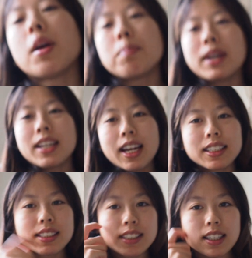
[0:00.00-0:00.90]
My
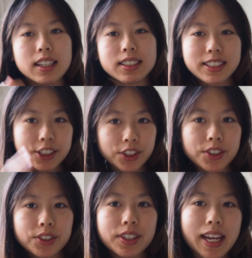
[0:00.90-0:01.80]
next
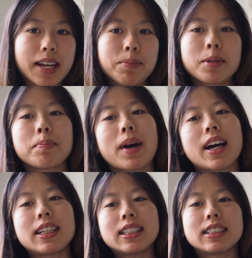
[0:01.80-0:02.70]
digital camera
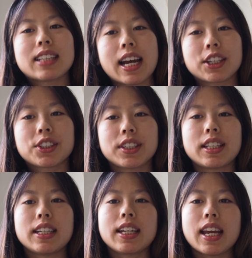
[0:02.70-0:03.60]
body is actually
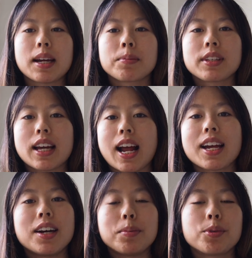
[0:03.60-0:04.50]
the camera that
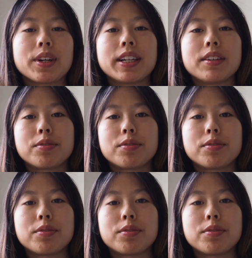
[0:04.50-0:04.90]
I upgraded